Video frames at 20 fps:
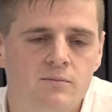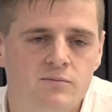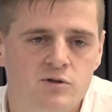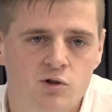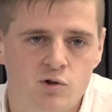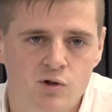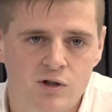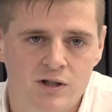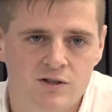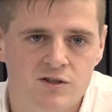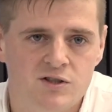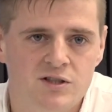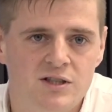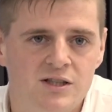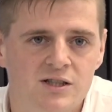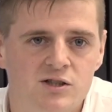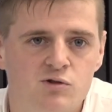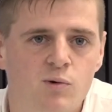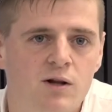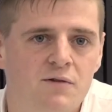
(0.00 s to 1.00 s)
So you can
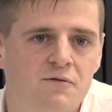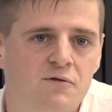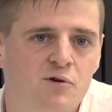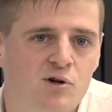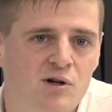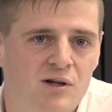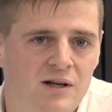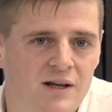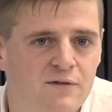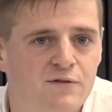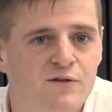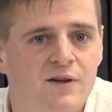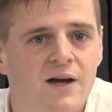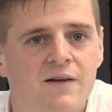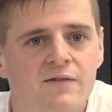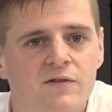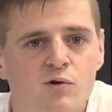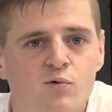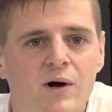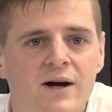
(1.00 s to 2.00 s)
see as well for the left
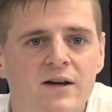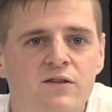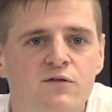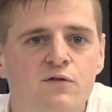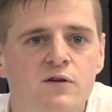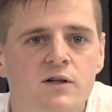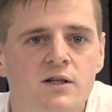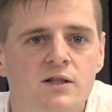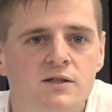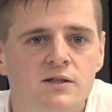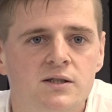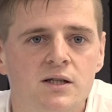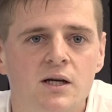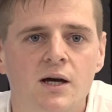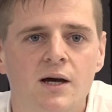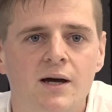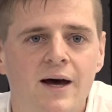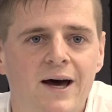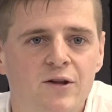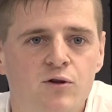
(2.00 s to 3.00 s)
and the right fillets
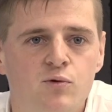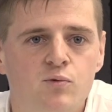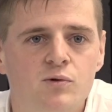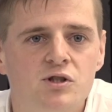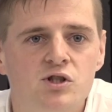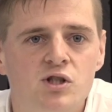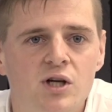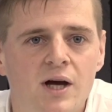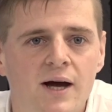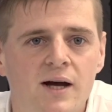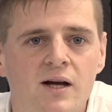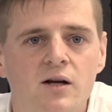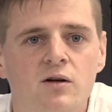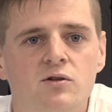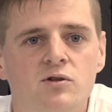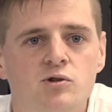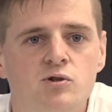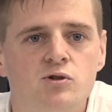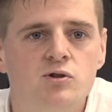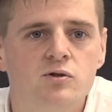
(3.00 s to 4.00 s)
at which
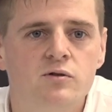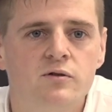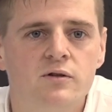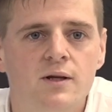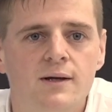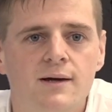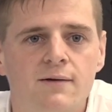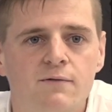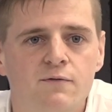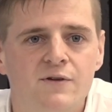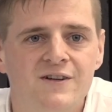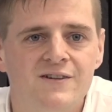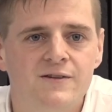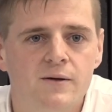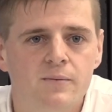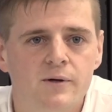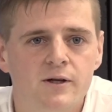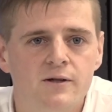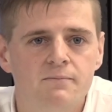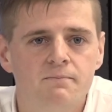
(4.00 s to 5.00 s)
angle you should feed
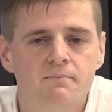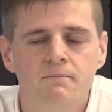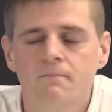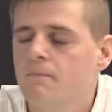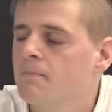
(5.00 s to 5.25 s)
them in.